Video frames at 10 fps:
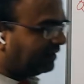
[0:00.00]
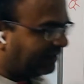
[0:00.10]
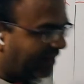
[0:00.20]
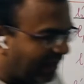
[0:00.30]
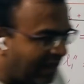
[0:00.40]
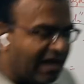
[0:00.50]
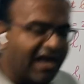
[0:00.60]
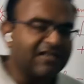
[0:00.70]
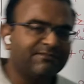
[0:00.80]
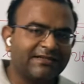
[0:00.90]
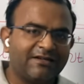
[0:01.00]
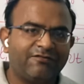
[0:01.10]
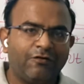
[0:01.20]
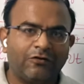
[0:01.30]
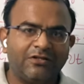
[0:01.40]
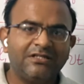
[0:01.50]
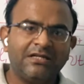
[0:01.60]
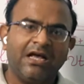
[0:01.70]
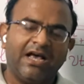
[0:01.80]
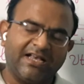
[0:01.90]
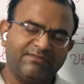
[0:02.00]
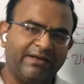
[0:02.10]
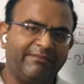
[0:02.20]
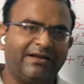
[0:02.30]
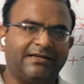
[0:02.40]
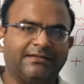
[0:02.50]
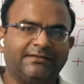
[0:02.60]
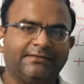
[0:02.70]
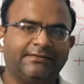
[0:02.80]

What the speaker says: they expected for this experiment.